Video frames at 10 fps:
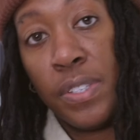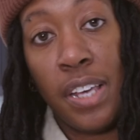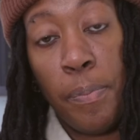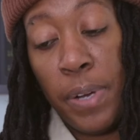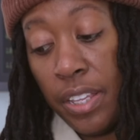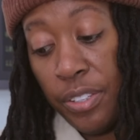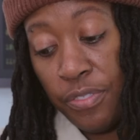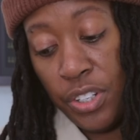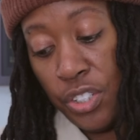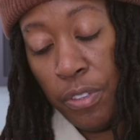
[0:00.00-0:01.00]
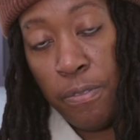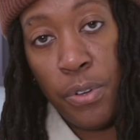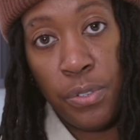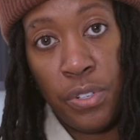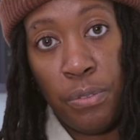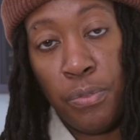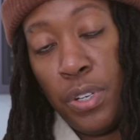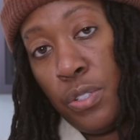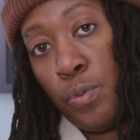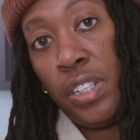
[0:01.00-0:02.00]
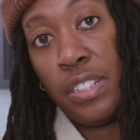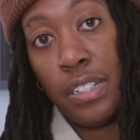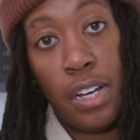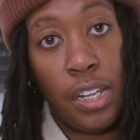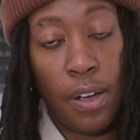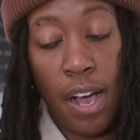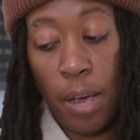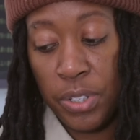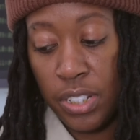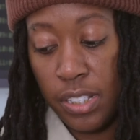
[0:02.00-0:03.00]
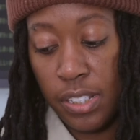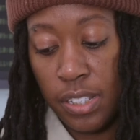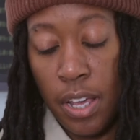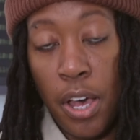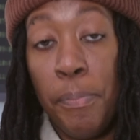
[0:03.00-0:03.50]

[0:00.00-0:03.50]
On top of that, the finish of the phones are different as well as the color options,